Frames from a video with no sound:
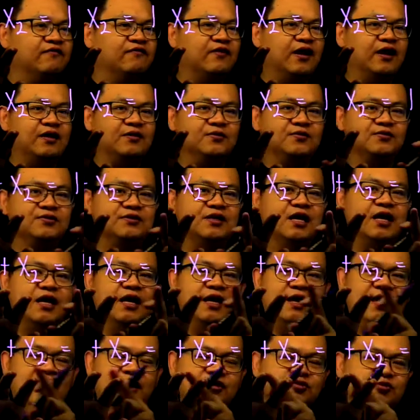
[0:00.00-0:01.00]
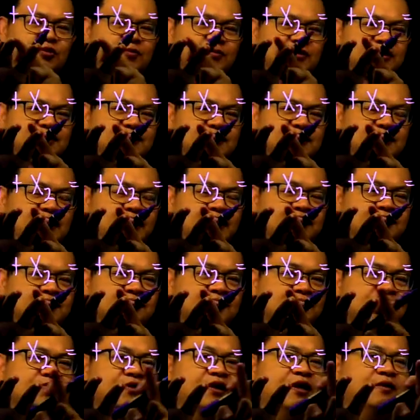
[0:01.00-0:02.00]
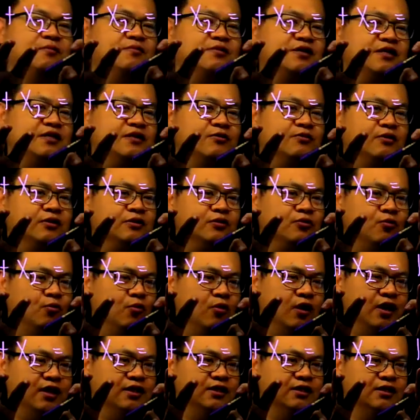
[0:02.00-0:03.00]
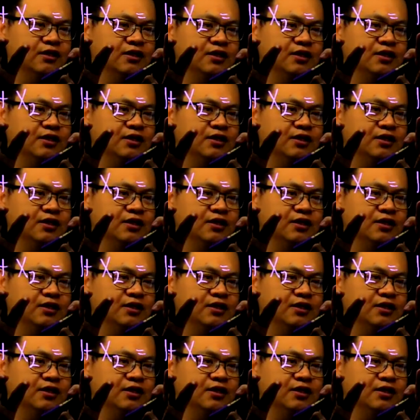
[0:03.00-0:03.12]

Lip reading: values. x1 plus x2 can be equal to 1